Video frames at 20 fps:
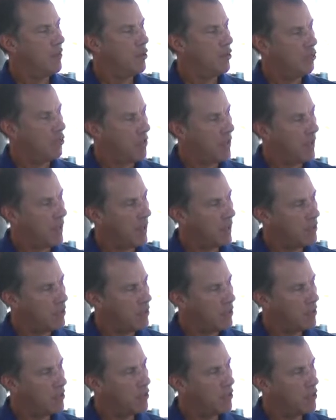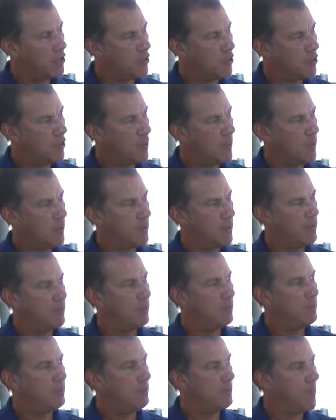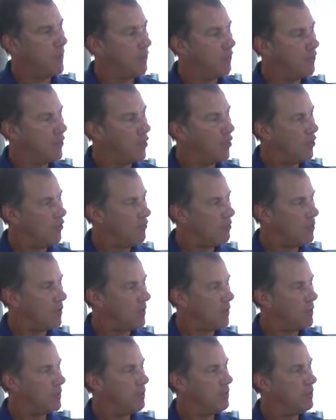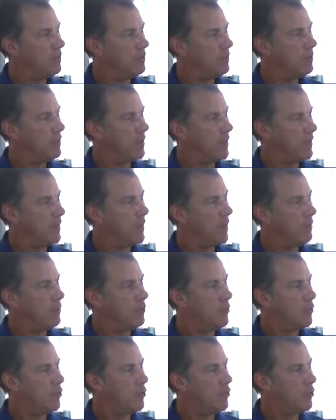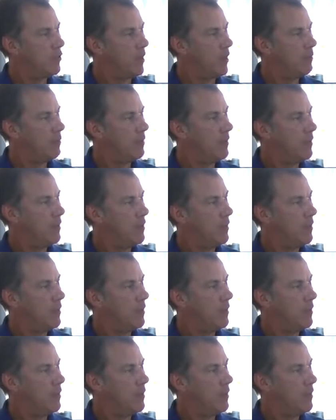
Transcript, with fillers: your reaction to his involvement in that program,